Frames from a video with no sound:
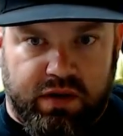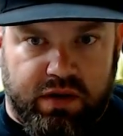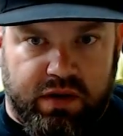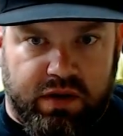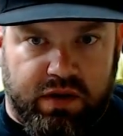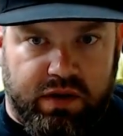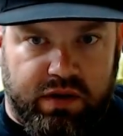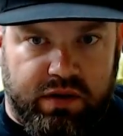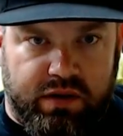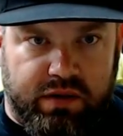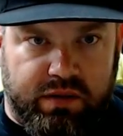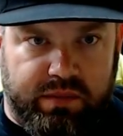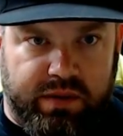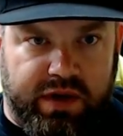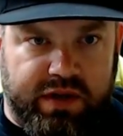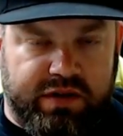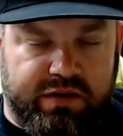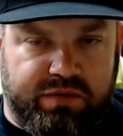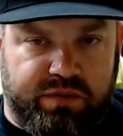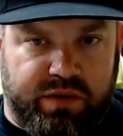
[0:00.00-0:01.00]
I
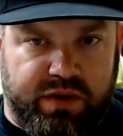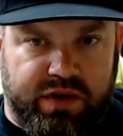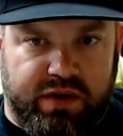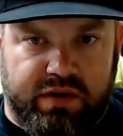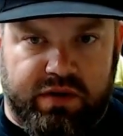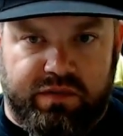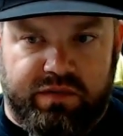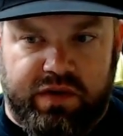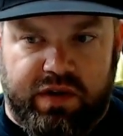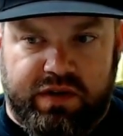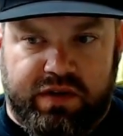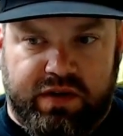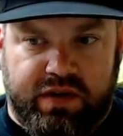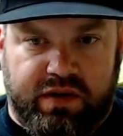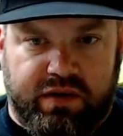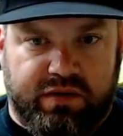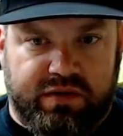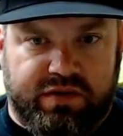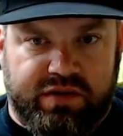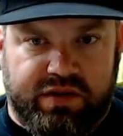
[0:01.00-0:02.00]
just want you, if nothing
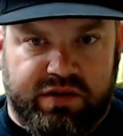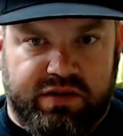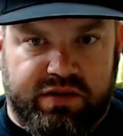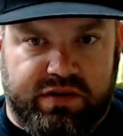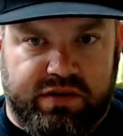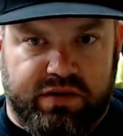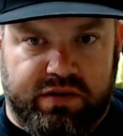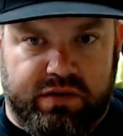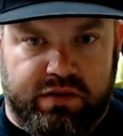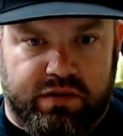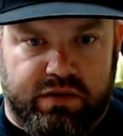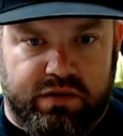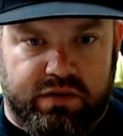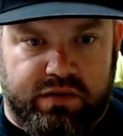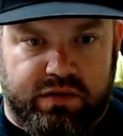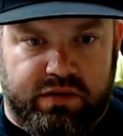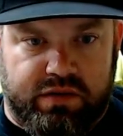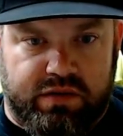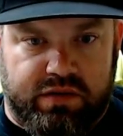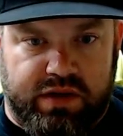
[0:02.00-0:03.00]
else, just to
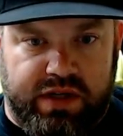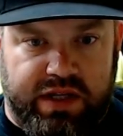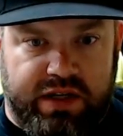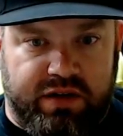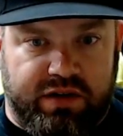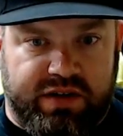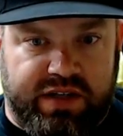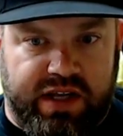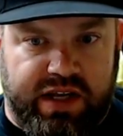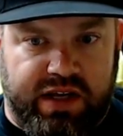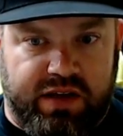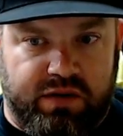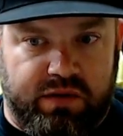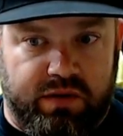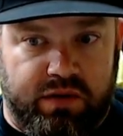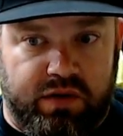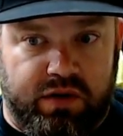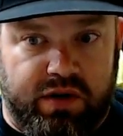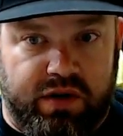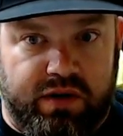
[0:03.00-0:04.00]
entertain or
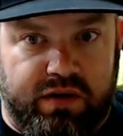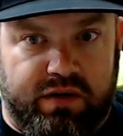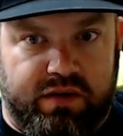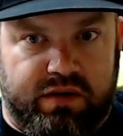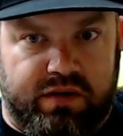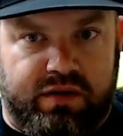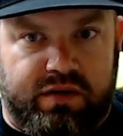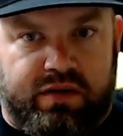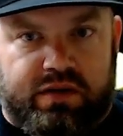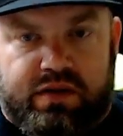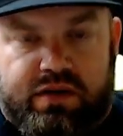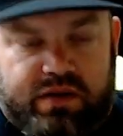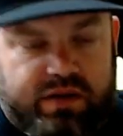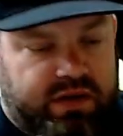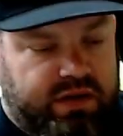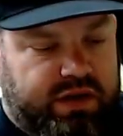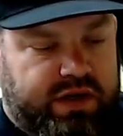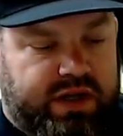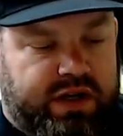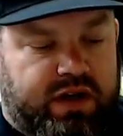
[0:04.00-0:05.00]
look
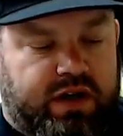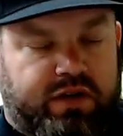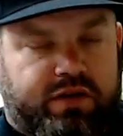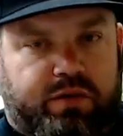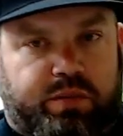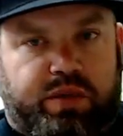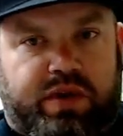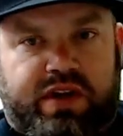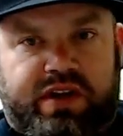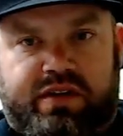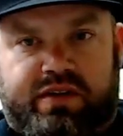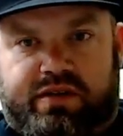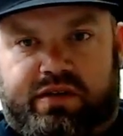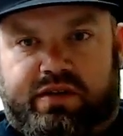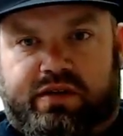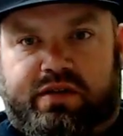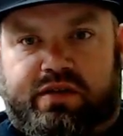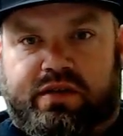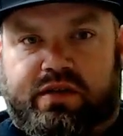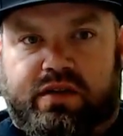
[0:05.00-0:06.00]
in other
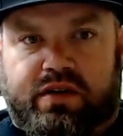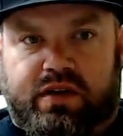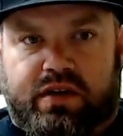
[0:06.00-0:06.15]
places.